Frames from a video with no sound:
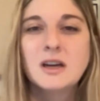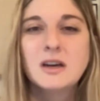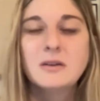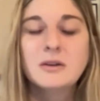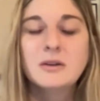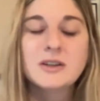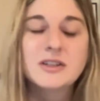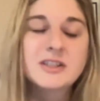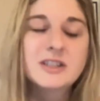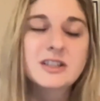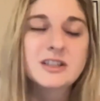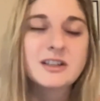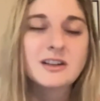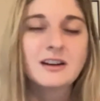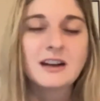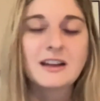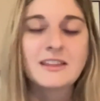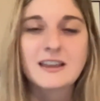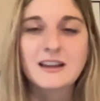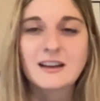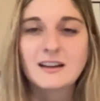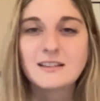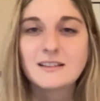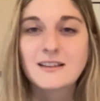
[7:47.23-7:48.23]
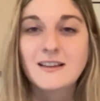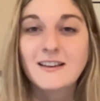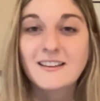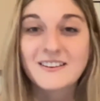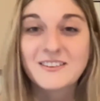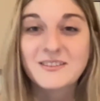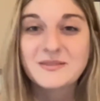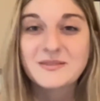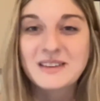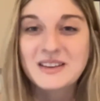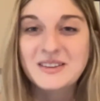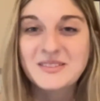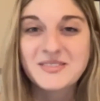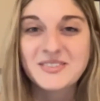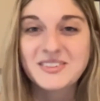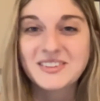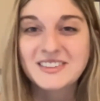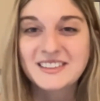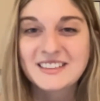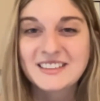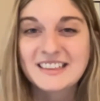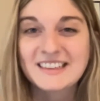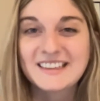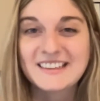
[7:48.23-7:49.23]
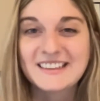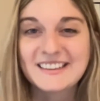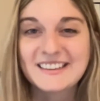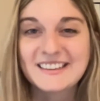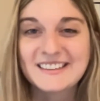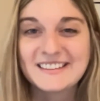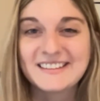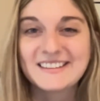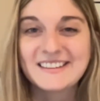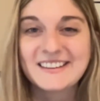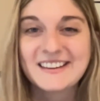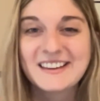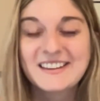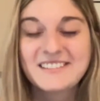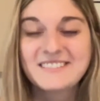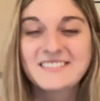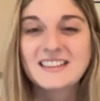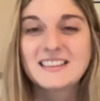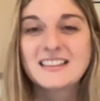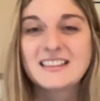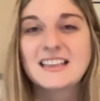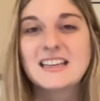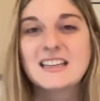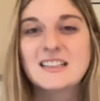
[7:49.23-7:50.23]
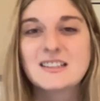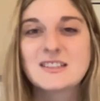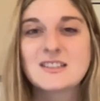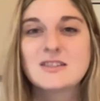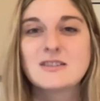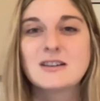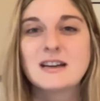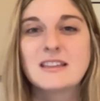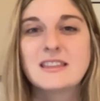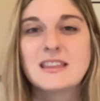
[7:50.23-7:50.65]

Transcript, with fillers: which you know I think a lot of people can relate to.